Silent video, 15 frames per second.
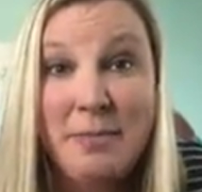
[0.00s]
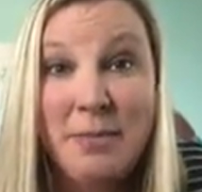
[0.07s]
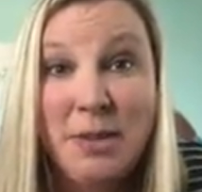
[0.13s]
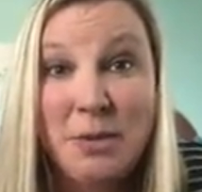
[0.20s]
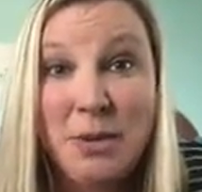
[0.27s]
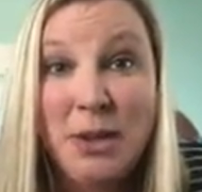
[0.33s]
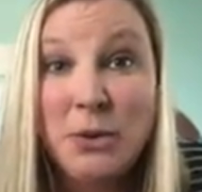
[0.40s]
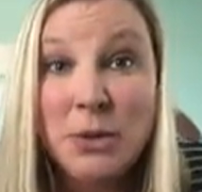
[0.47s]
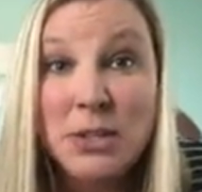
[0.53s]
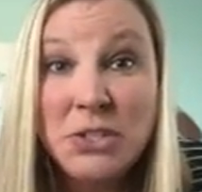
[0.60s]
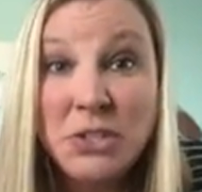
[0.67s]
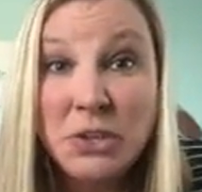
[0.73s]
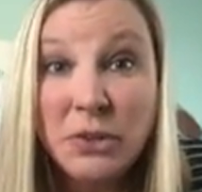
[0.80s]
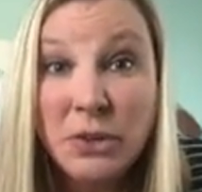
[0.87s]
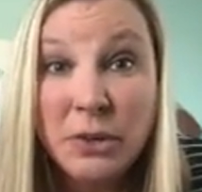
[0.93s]

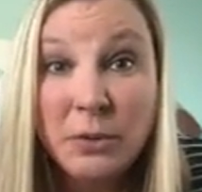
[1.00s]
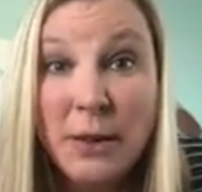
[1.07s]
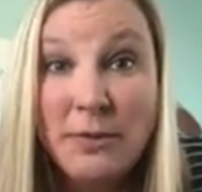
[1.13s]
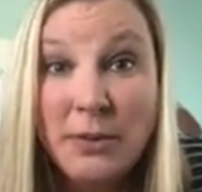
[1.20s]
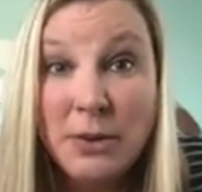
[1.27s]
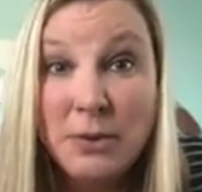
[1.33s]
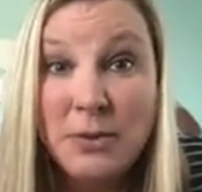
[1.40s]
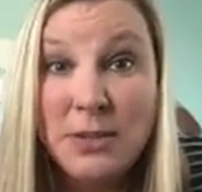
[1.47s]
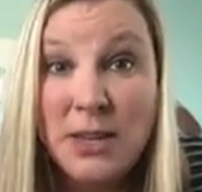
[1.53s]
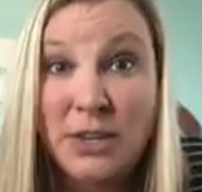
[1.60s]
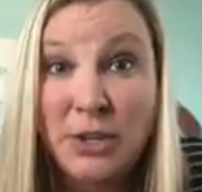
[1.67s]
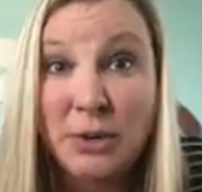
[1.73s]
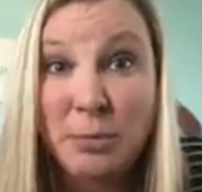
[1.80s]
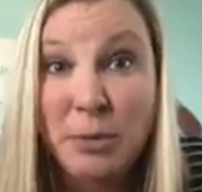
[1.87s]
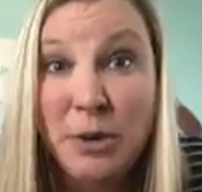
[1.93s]
increase your revenues in
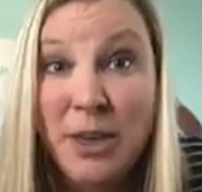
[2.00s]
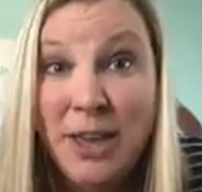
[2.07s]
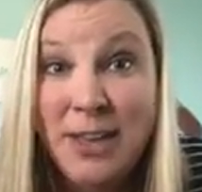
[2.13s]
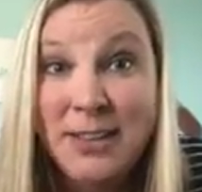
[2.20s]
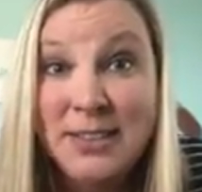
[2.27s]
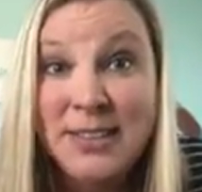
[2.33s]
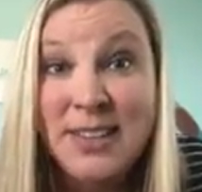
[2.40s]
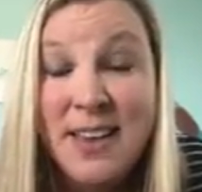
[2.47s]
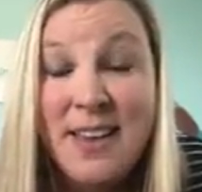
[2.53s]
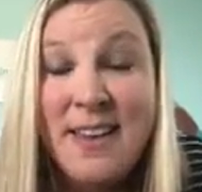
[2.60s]
your bookings.